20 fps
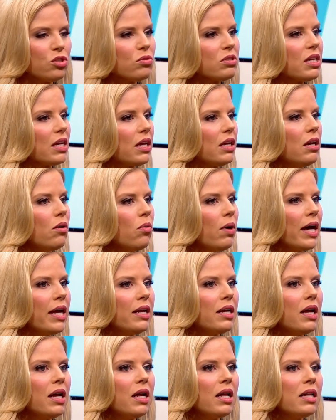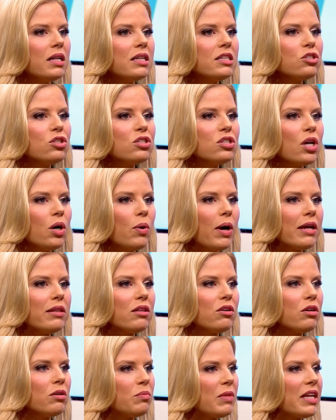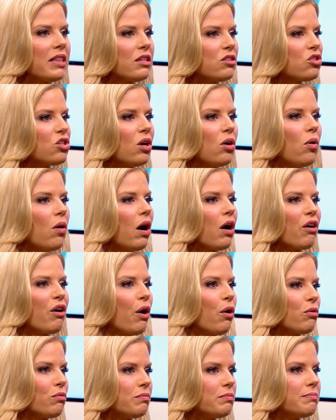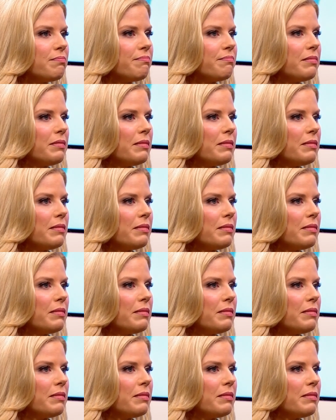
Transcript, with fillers: and she was like, "You know what? Let's just go out there and make the show our own."